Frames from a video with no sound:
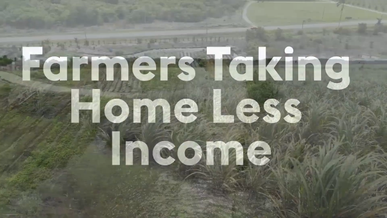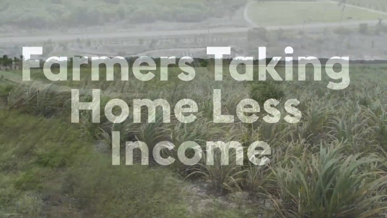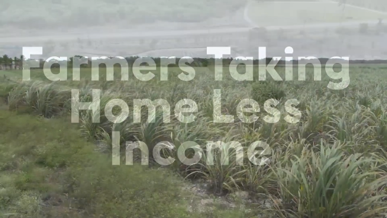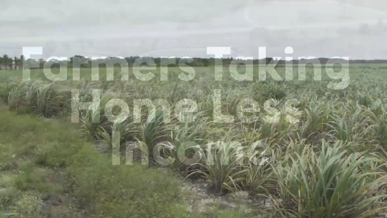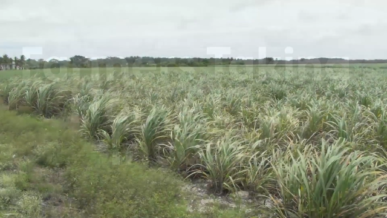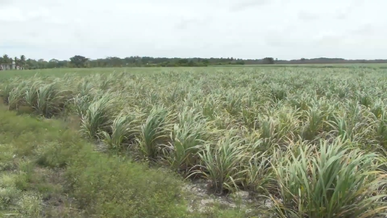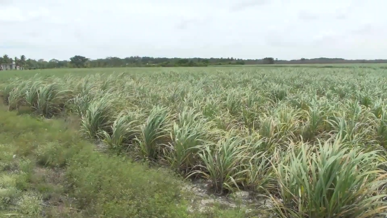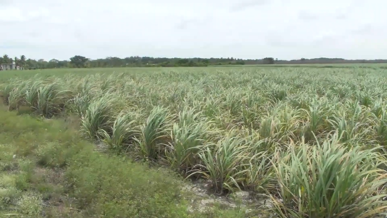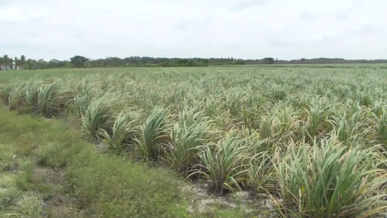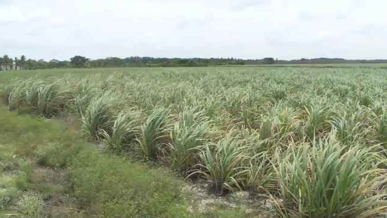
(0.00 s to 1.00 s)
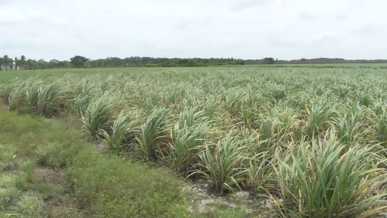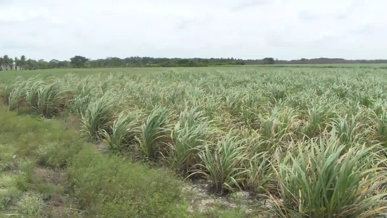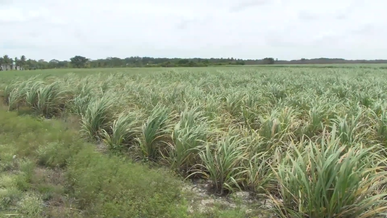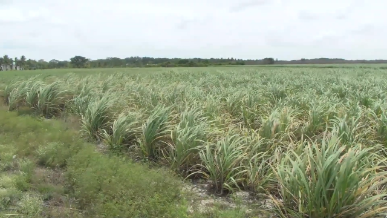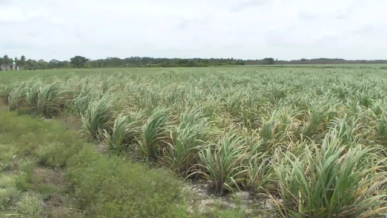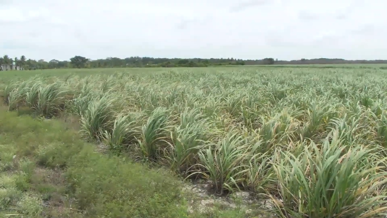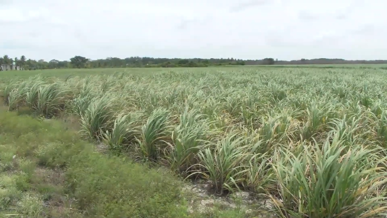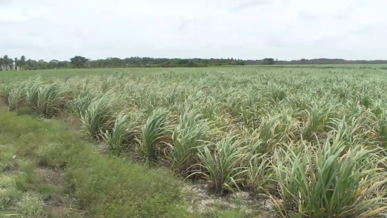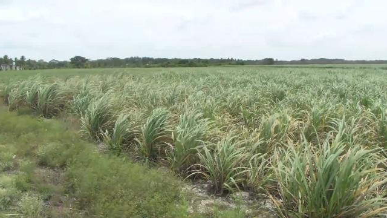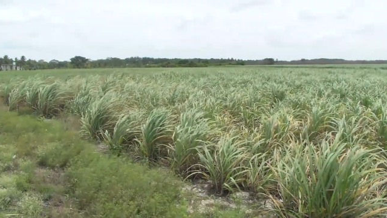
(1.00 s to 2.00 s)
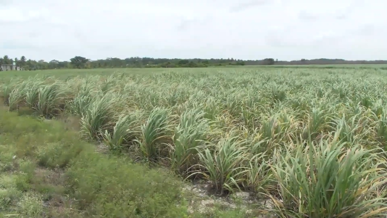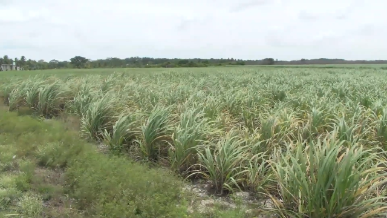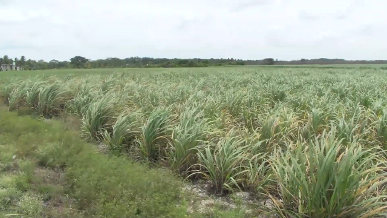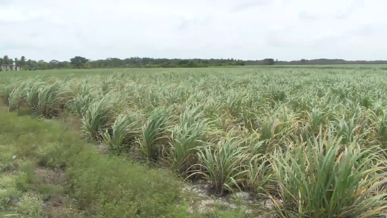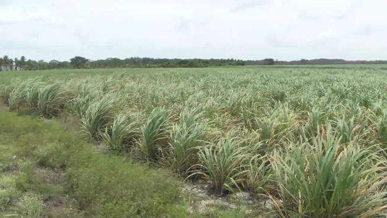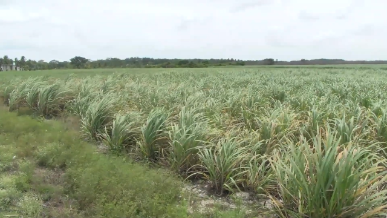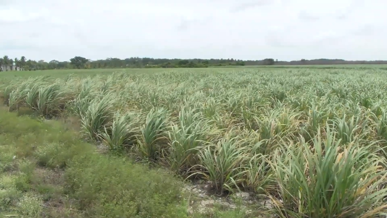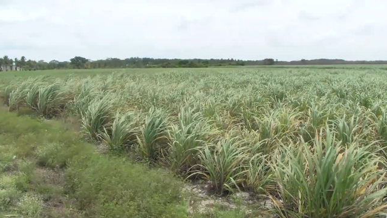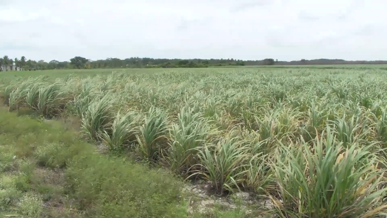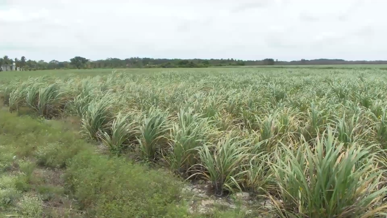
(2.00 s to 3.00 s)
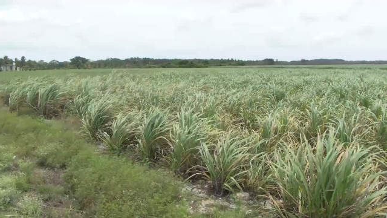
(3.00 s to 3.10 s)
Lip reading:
Nobody's mouth can be seen.